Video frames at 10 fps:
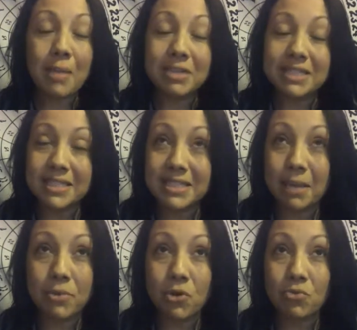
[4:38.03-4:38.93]

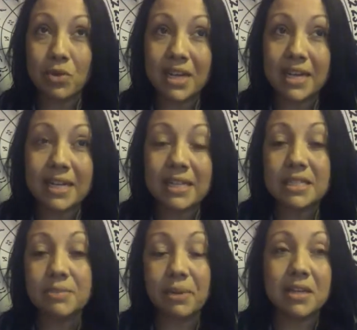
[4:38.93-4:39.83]
December
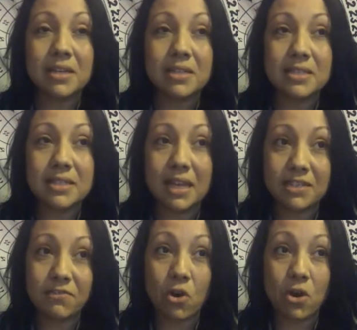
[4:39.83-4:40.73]
readings because as
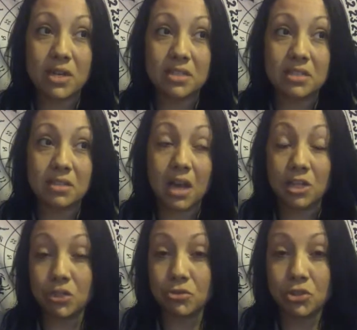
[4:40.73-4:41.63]
far as on
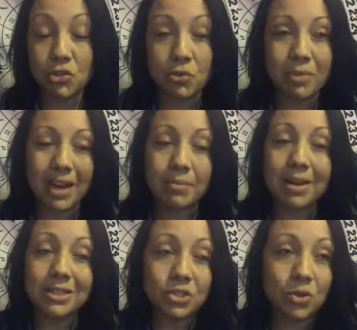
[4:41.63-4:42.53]
YouTube, and I'm
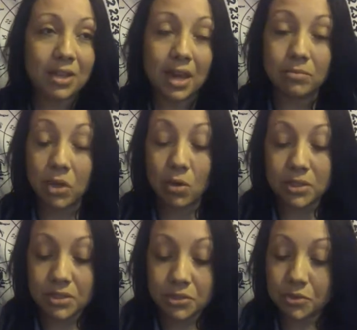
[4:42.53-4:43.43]
not sure that I'm
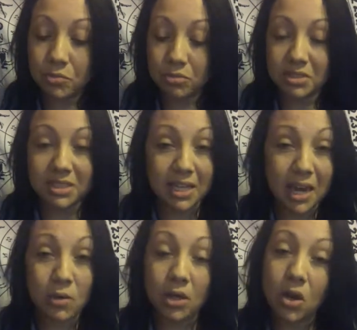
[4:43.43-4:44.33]
going to. We'll see
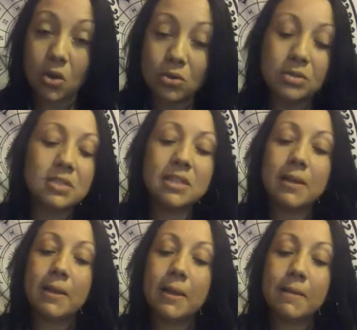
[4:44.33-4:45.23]
how it goes.
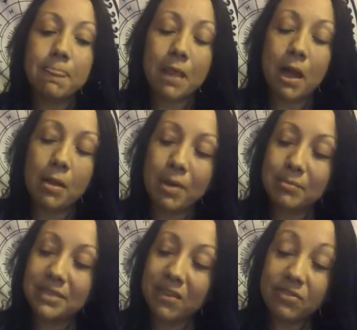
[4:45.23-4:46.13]
I'm
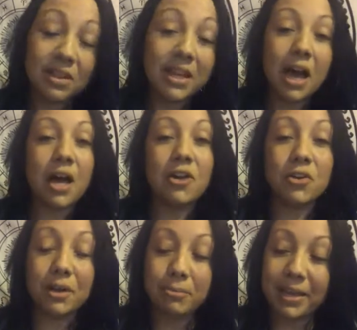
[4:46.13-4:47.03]
definitely
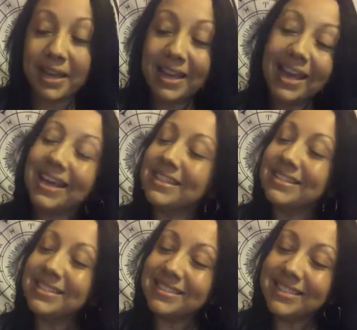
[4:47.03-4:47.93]
honoring me and
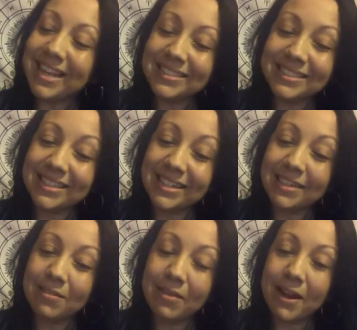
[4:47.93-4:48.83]
this intensity,
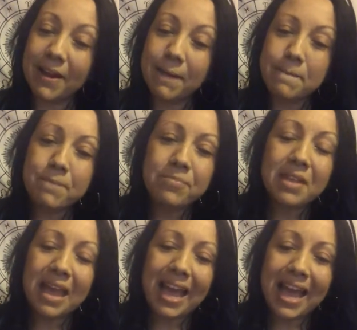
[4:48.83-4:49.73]
right?
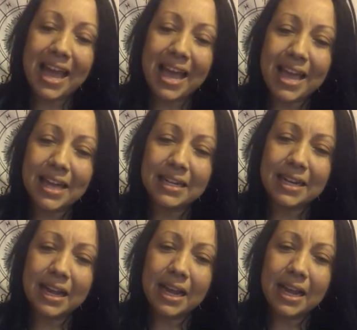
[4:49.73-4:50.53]
And